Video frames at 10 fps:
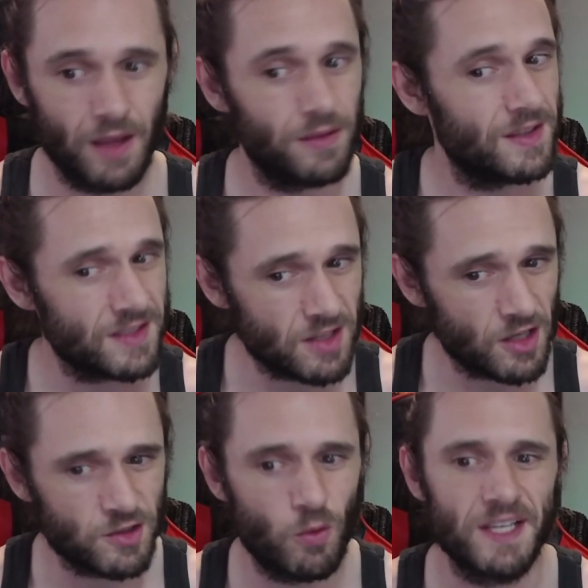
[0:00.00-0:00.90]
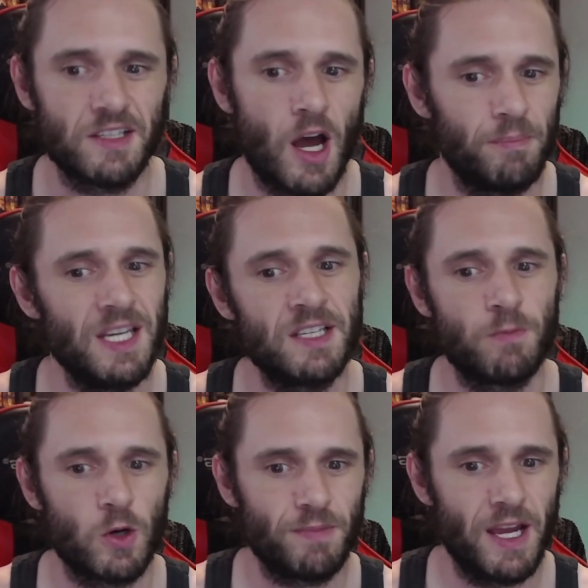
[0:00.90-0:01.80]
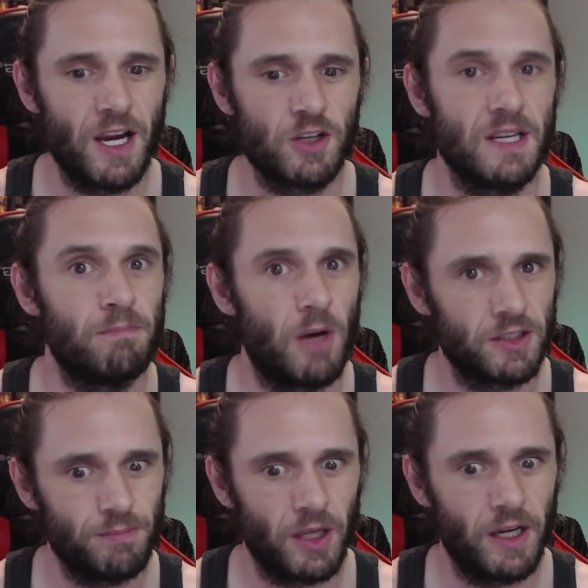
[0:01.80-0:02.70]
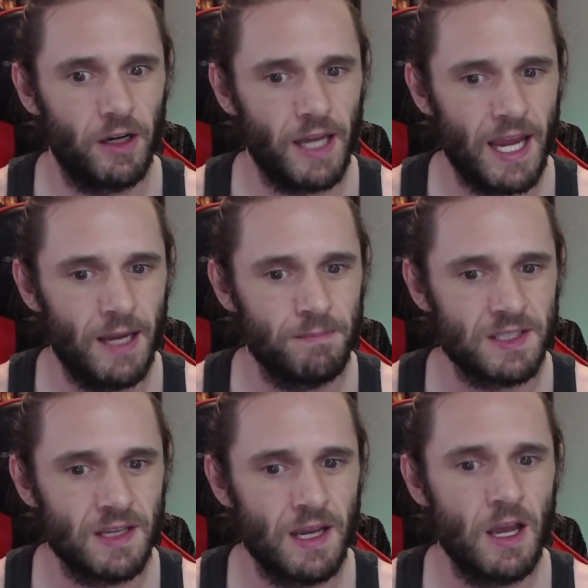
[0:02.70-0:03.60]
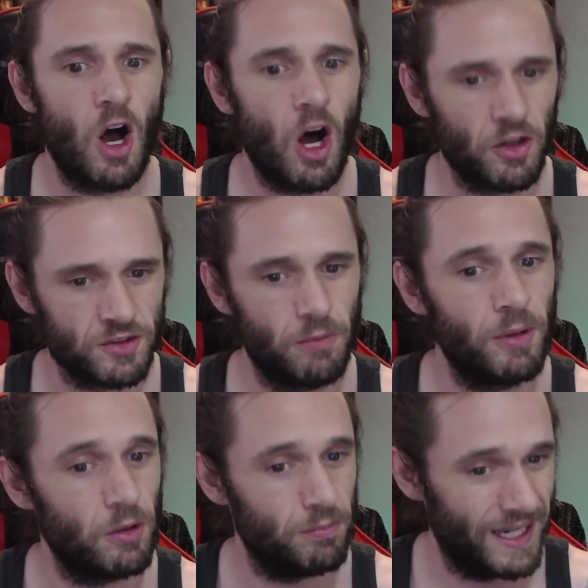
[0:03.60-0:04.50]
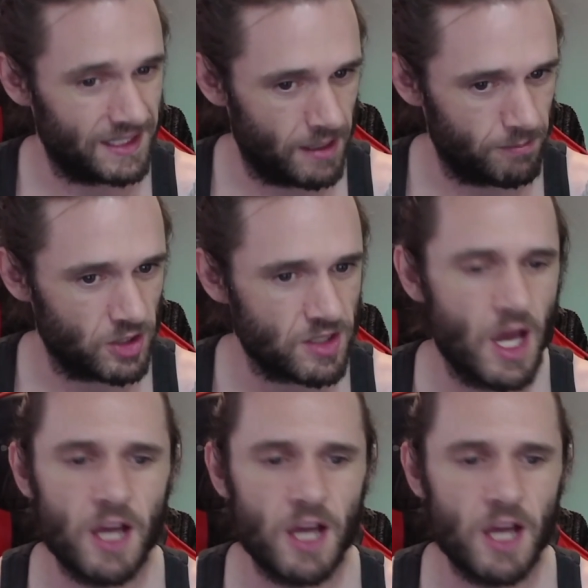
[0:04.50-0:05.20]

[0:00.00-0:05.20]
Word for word: This is also why top esports players in multiplayer games also pull big numbers.